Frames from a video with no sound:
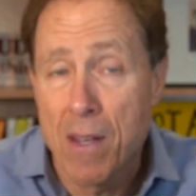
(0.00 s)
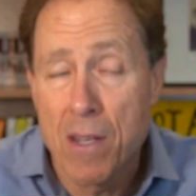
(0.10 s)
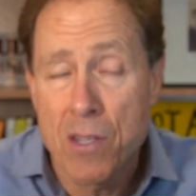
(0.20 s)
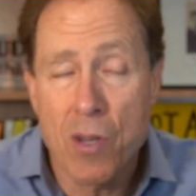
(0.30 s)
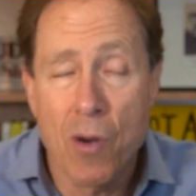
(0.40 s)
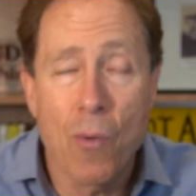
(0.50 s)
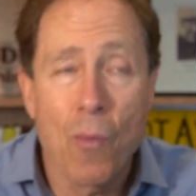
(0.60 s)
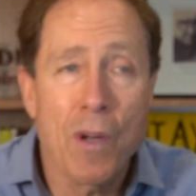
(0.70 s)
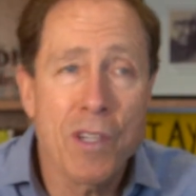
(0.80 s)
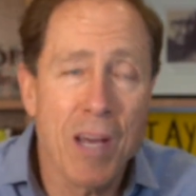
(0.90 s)
So
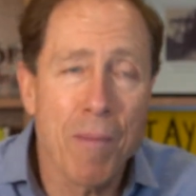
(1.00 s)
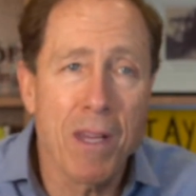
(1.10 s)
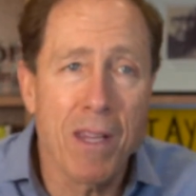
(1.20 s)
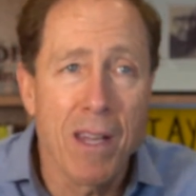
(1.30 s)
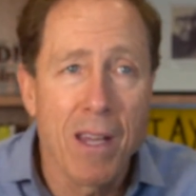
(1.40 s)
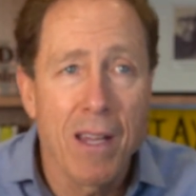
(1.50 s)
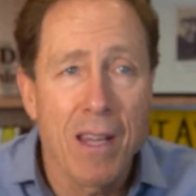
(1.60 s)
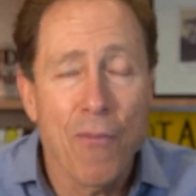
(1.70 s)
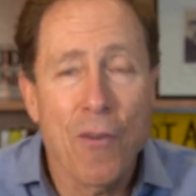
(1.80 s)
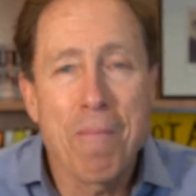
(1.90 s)
what does that mean?
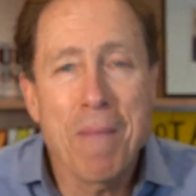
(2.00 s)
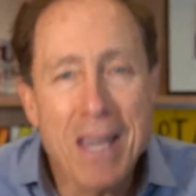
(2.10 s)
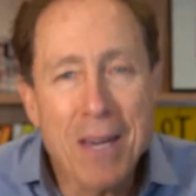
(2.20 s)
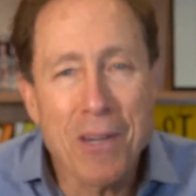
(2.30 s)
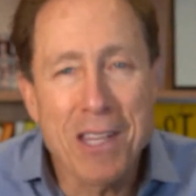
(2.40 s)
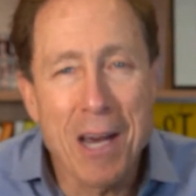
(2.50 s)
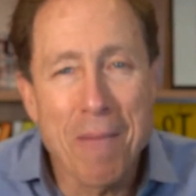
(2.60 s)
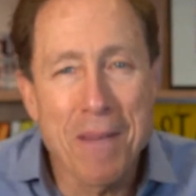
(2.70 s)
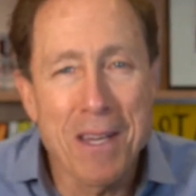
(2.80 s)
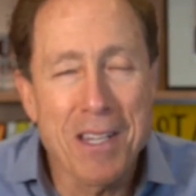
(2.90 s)
For me, what that
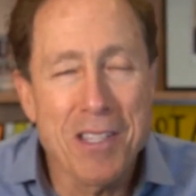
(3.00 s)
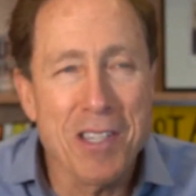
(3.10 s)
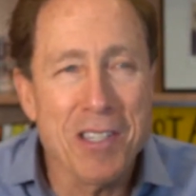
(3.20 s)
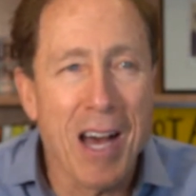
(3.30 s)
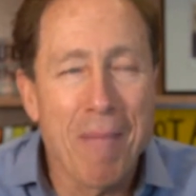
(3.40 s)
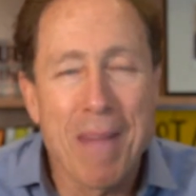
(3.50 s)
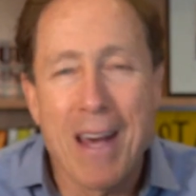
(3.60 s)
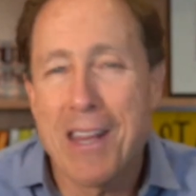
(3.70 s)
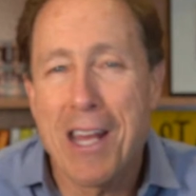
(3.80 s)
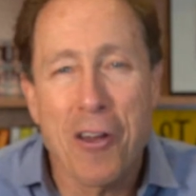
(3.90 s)
means is I'm not
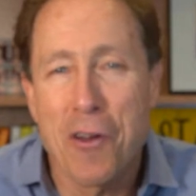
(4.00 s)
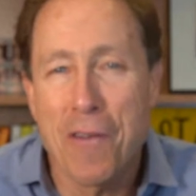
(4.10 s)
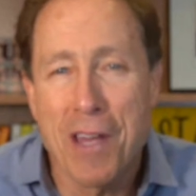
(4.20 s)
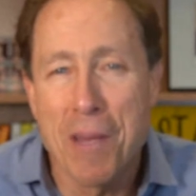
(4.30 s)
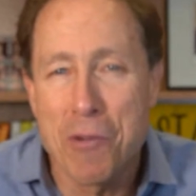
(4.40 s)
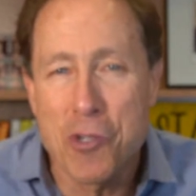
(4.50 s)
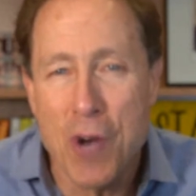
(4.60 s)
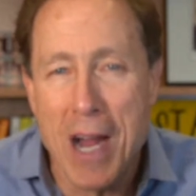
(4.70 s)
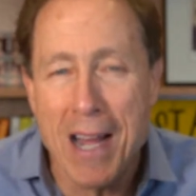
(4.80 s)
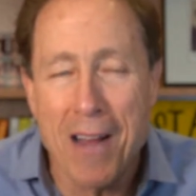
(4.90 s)
that good at keeping
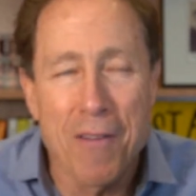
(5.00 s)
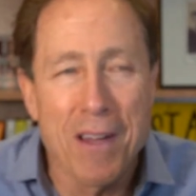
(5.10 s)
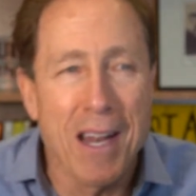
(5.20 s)
track of it.